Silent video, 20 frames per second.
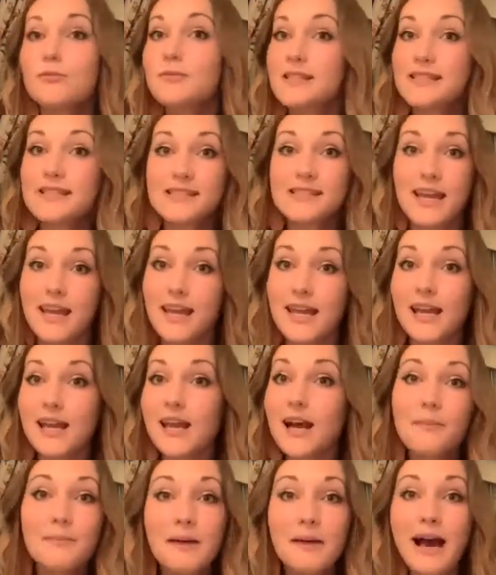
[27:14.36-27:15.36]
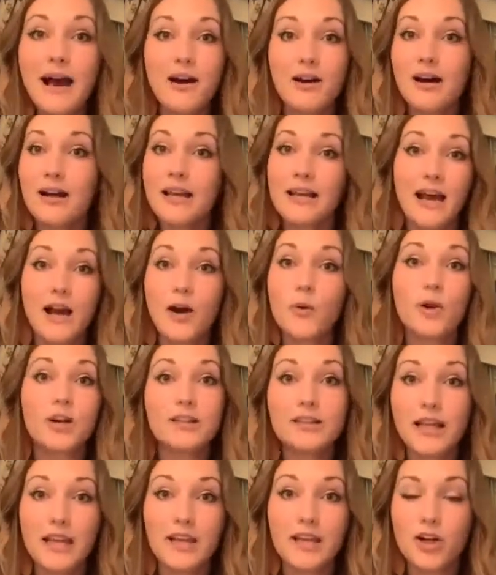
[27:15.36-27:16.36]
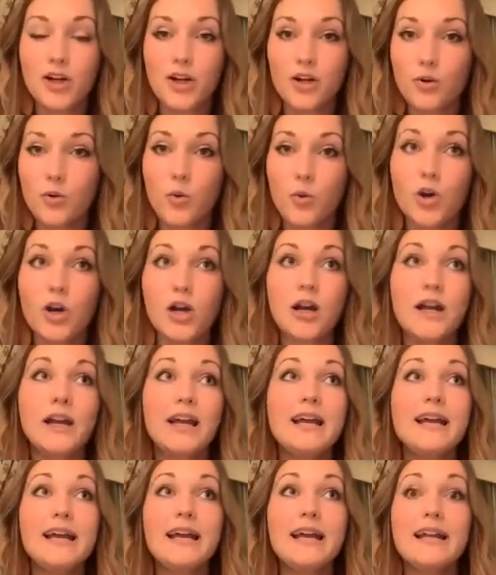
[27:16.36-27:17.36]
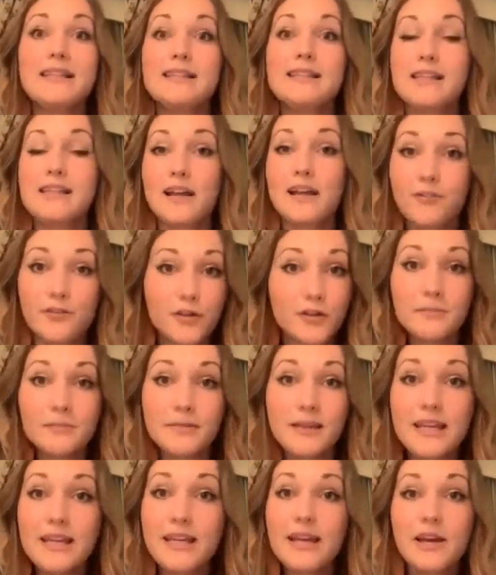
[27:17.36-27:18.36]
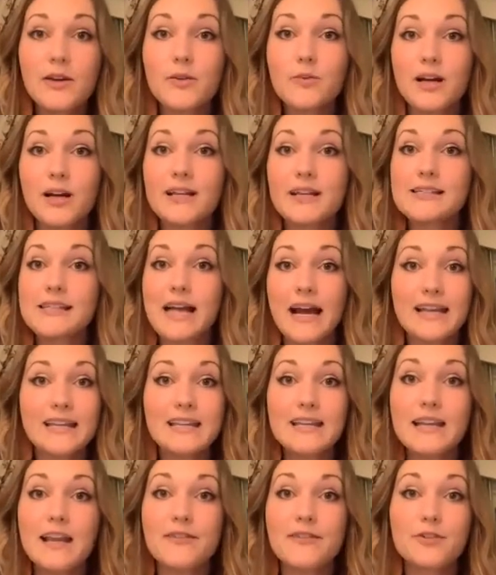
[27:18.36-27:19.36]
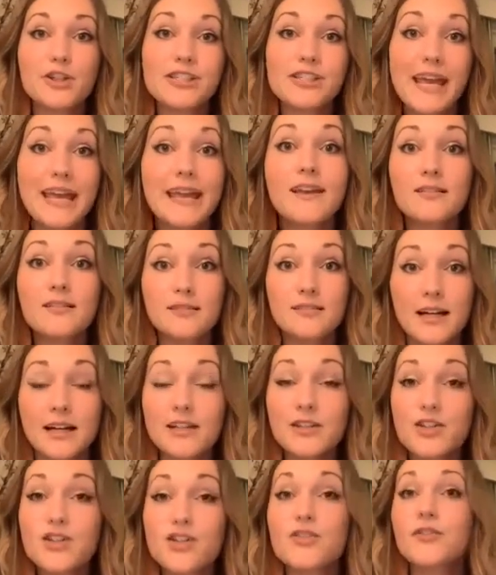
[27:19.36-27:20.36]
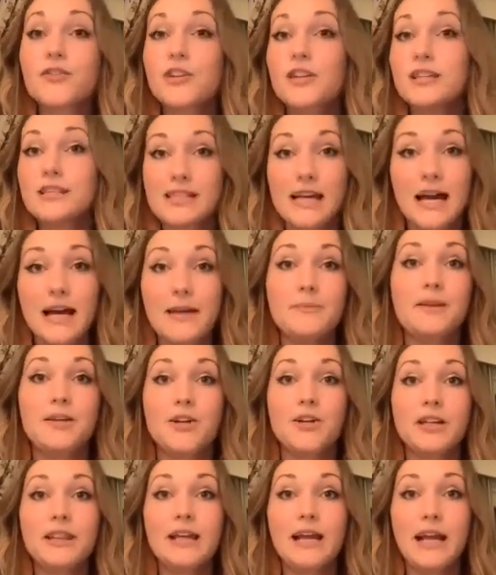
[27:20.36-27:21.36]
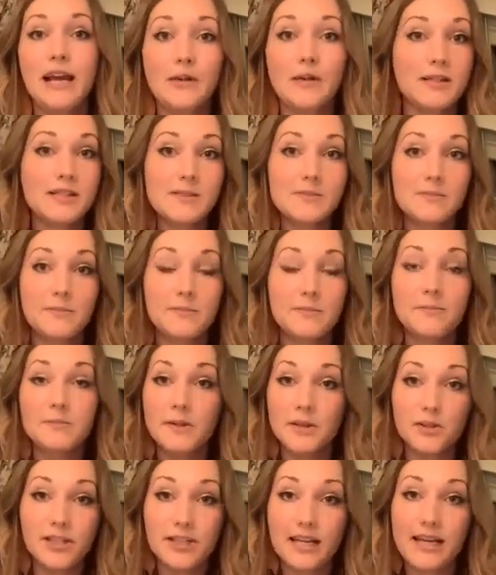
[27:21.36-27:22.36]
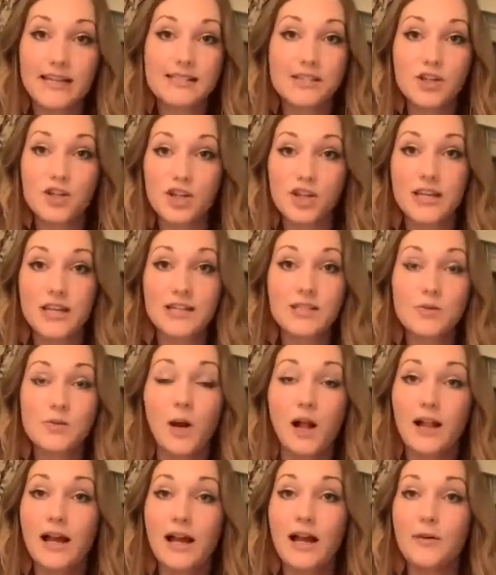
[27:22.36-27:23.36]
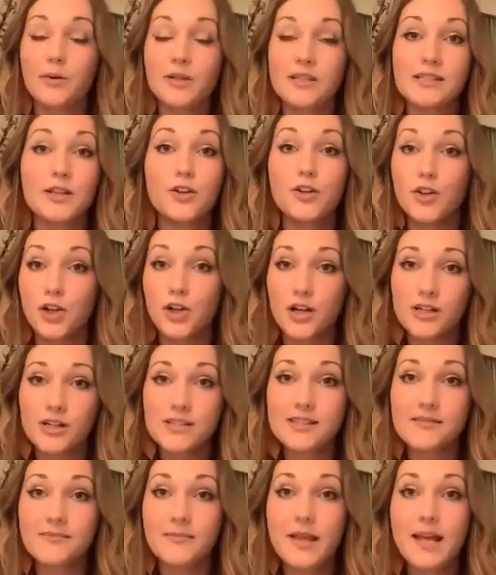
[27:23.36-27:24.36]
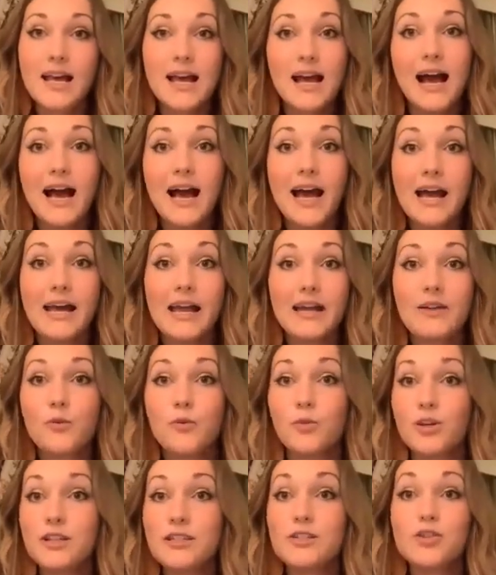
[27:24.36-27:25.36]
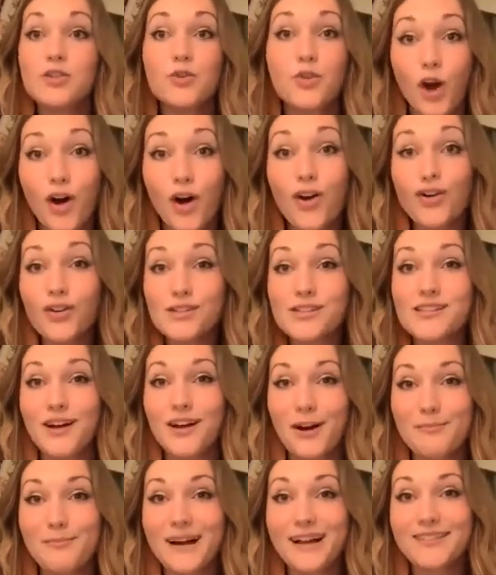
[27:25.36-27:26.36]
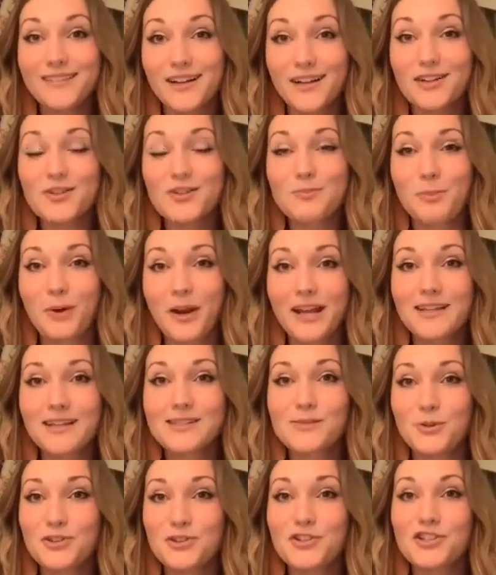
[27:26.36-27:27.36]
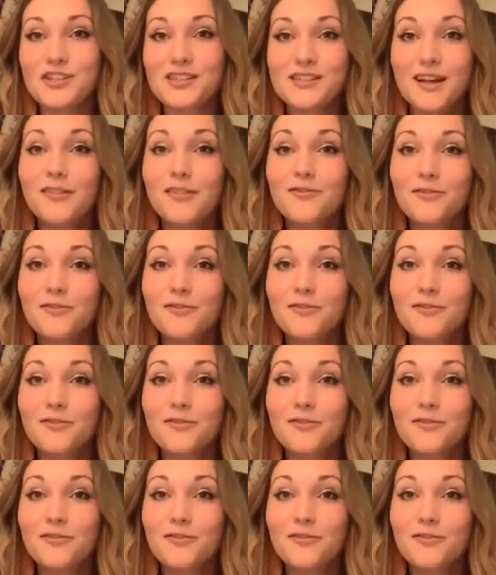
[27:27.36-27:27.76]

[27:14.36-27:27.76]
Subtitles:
staying up an hour later. Or instead, for me, it was I didn't ever take a lunch for the time period that I was building isogenics while I was a nurse. I would do calls on my lunch breaks, which is,